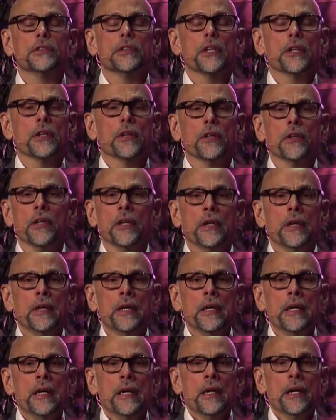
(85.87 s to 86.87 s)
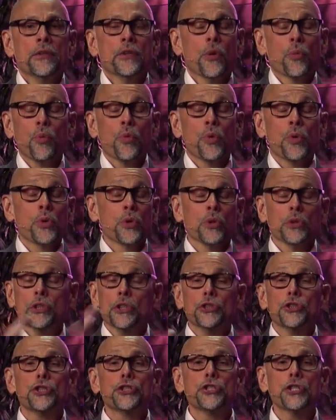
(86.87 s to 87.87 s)
their world
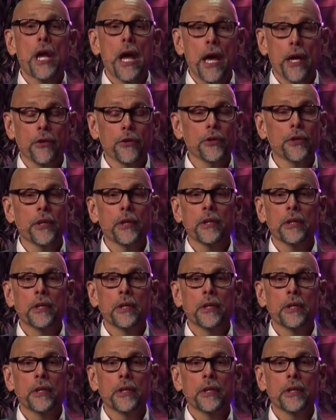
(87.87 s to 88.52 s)
is shattered.